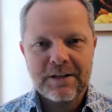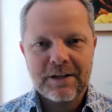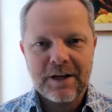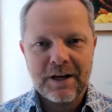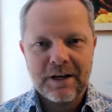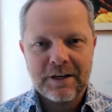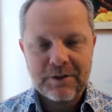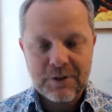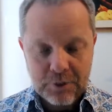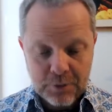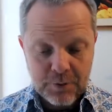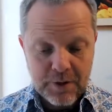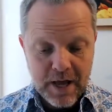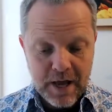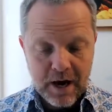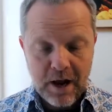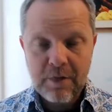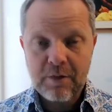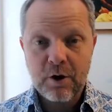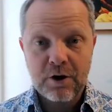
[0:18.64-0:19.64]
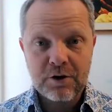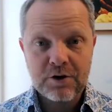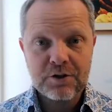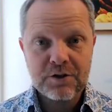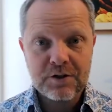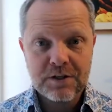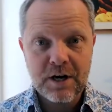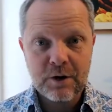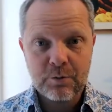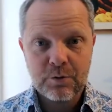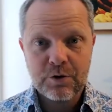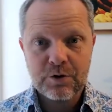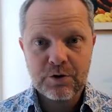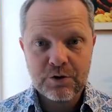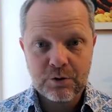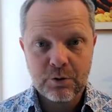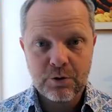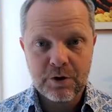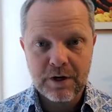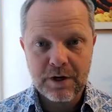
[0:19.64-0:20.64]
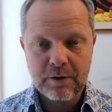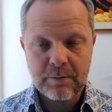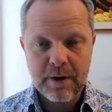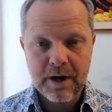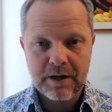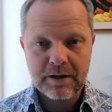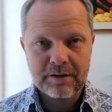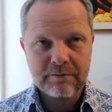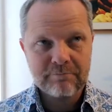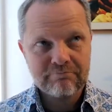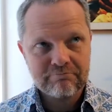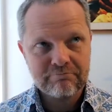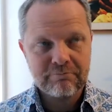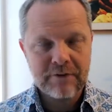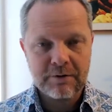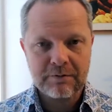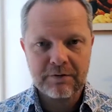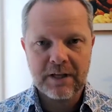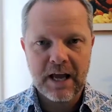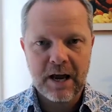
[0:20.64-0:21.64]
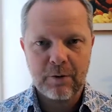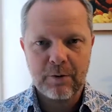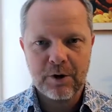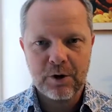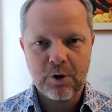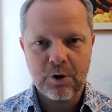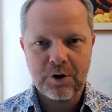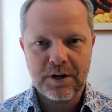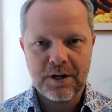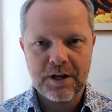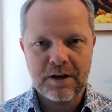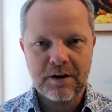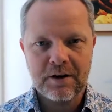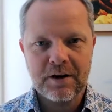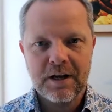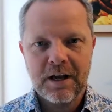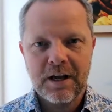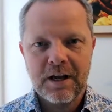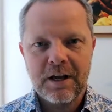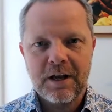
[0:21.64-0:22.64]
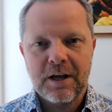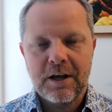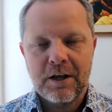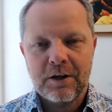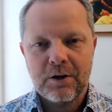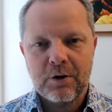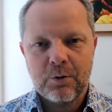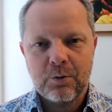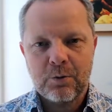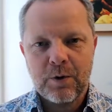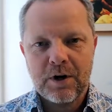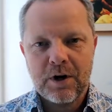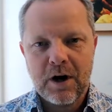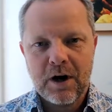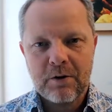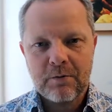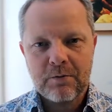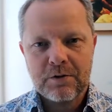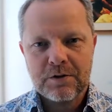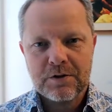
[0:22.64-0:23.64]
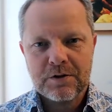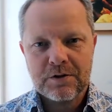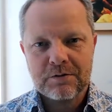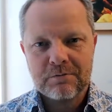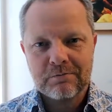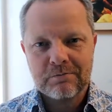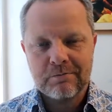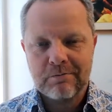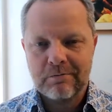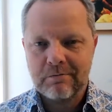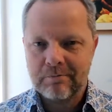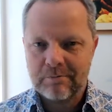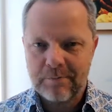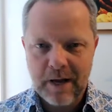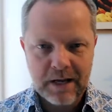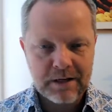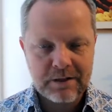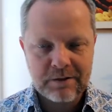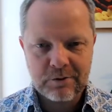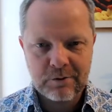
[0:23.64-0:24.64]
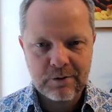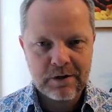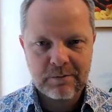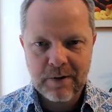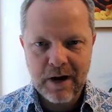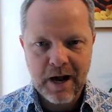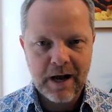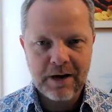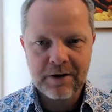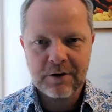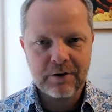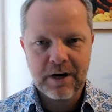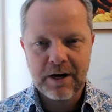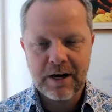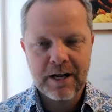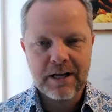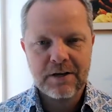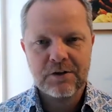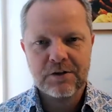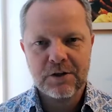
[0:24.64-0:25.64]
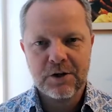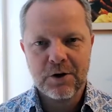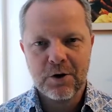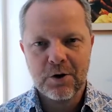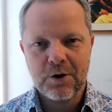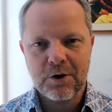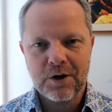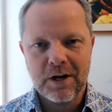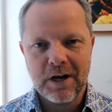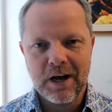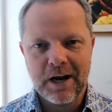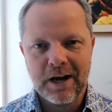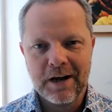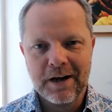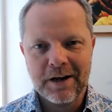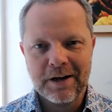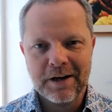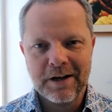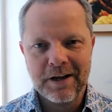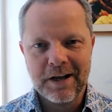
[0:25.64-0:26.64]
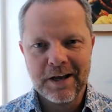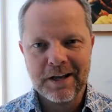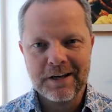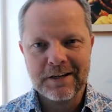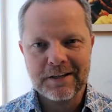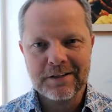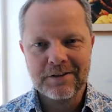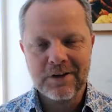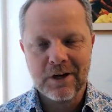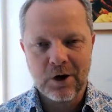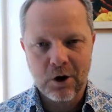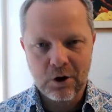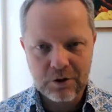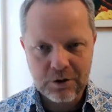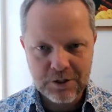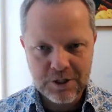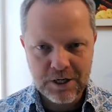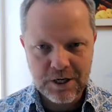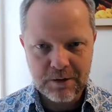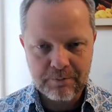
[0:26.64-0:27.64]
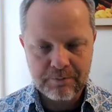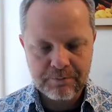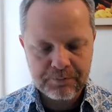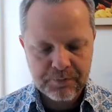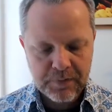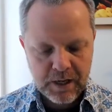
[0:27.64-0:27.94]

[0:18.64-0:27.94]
To do that, I thought I'd just start with a story about roughly how we got here. When I was back doing my undergrad ages ago in psychology,